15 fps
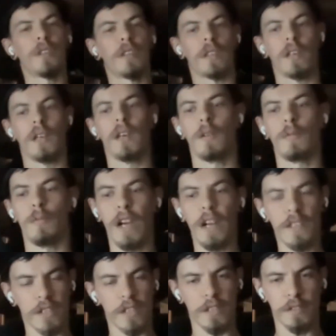booth at the
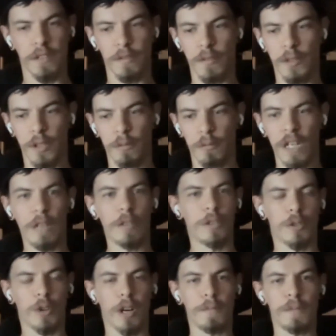Renaissance Fair for your rare
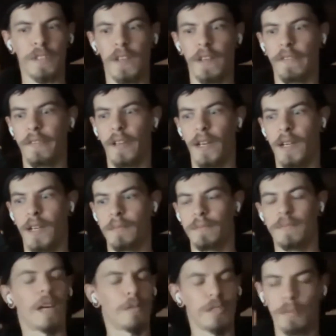drop stuff.
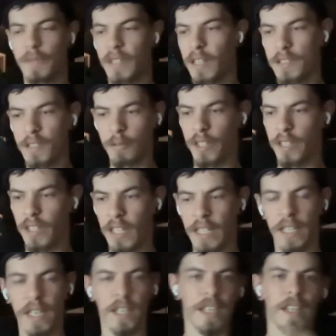That was something else I wanted to
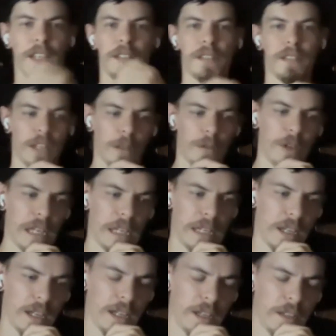like kind of get into, like
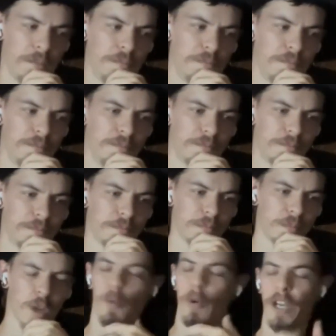what
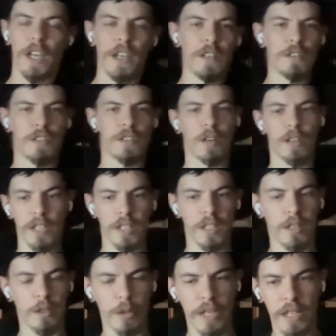got you
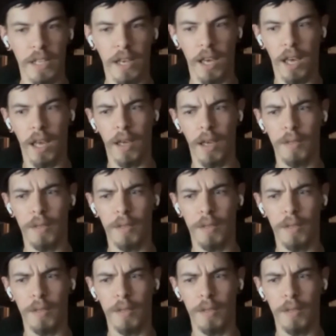started doing